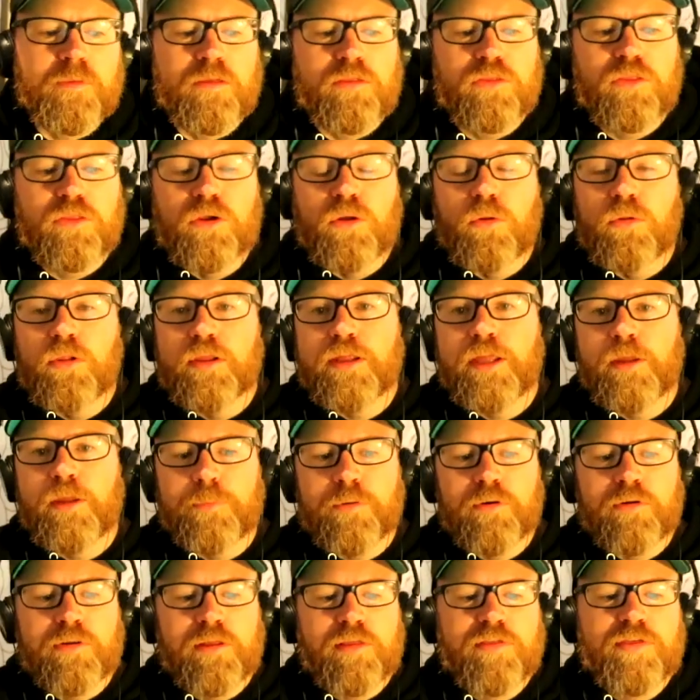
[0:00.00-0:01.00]
The
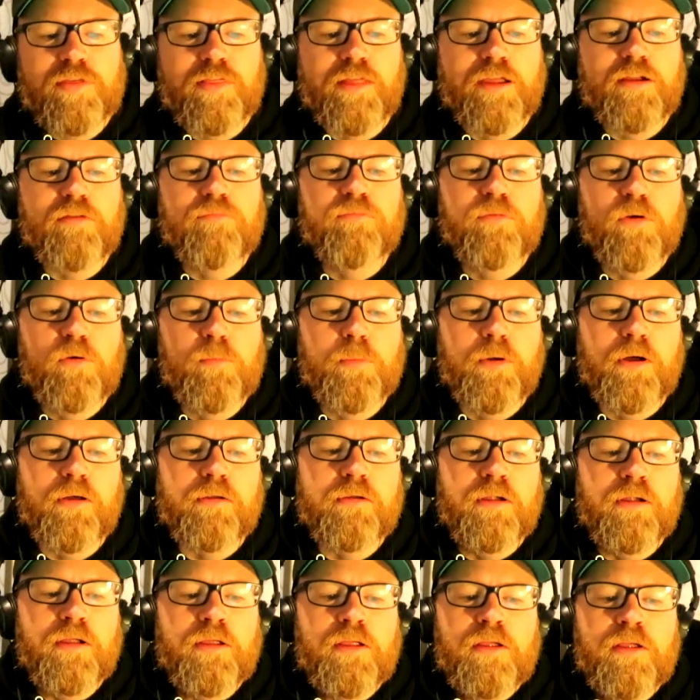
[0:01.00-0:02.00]
goalkeeper is like a
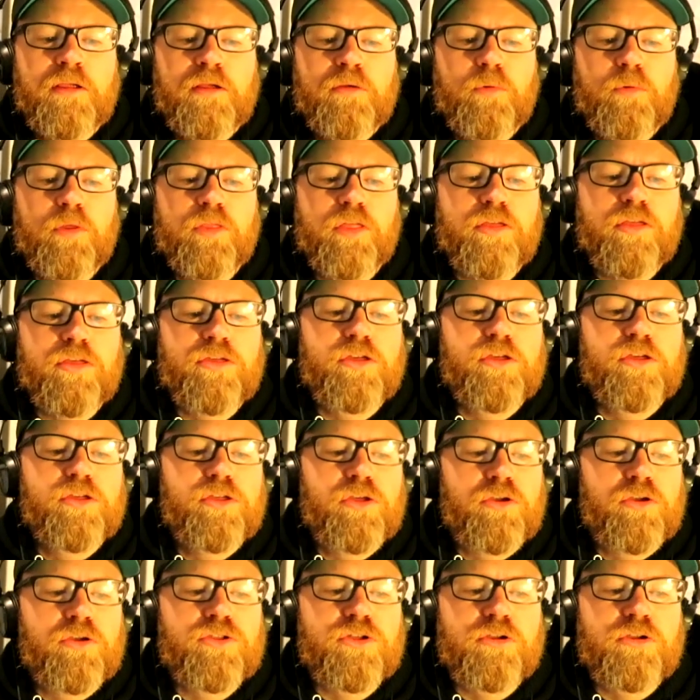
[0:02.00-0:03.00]
robot with his
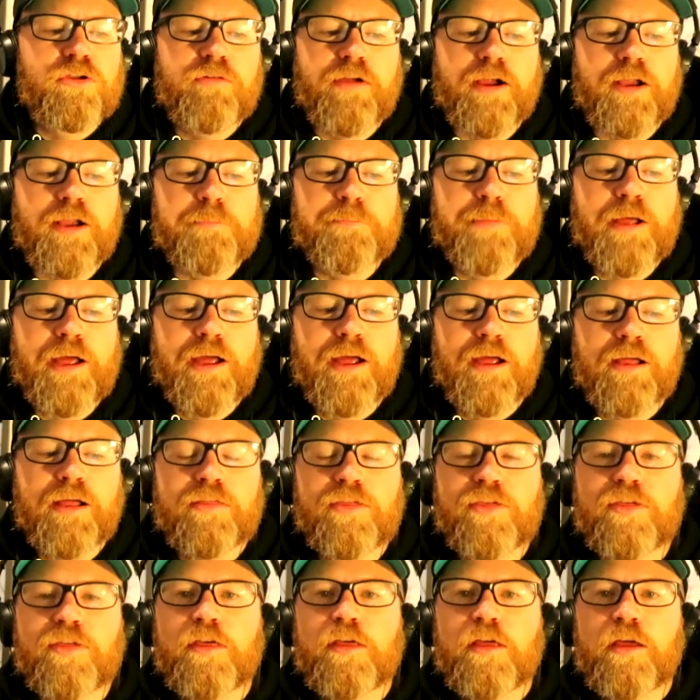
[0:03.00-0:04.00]
huge cricket
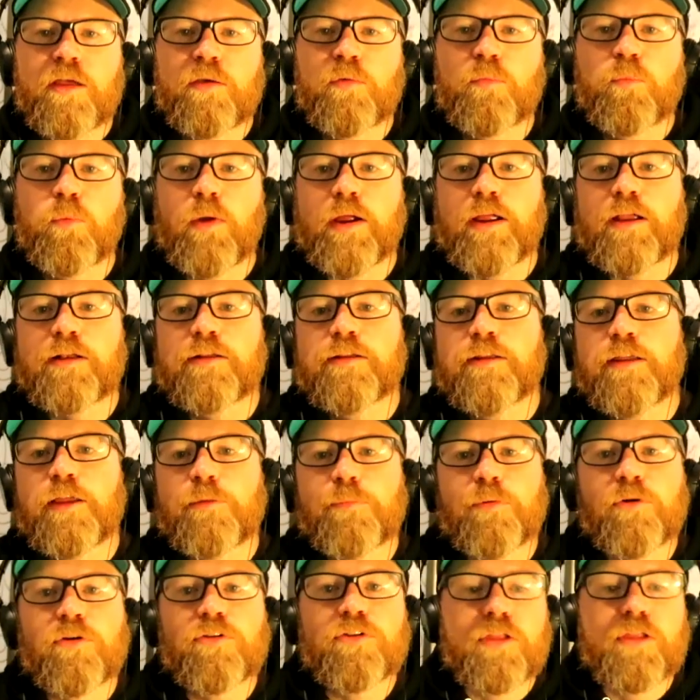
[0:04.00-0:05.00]
pads and
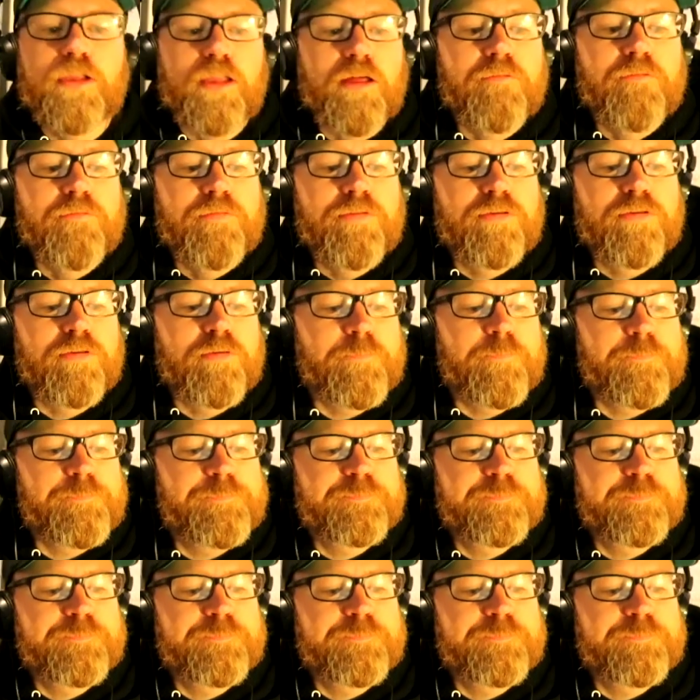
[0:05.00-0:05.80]
wicketkeeper's gloves."